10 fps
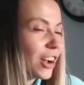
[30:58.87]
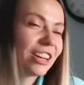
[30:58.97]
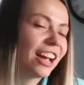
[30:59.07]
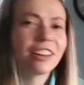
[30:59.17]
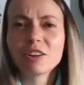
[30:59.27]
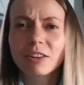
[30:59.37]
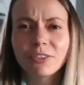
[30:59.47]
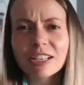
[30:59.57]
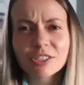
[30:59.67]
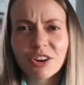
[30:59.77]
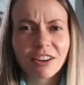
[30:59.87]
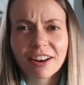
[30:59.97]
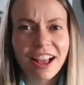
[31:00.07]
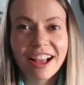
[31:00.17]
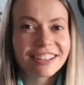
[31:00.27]
Okay, no,
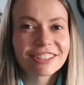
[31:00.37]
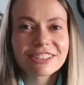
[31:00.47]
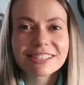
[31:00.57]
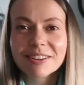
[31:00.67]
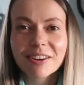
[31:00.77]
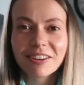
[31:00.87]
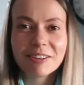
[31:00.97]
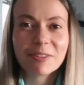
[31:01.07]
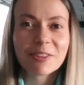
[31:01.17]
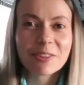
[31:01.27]
restaurant. Krispy Kreme